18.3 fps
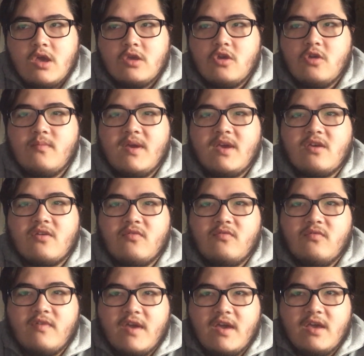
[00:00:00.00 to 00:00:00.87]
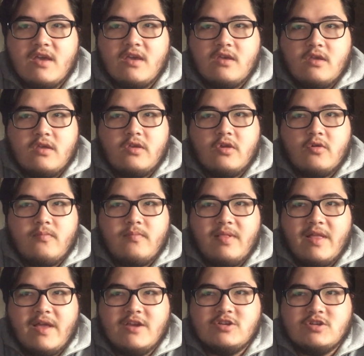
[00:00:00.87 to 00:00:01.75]
You may convey your
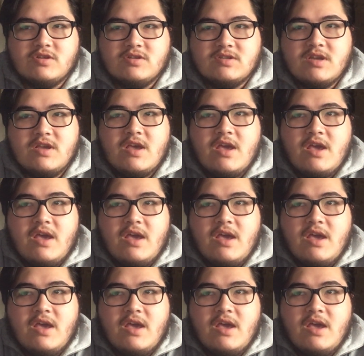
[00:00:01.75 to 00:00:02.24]
pleasures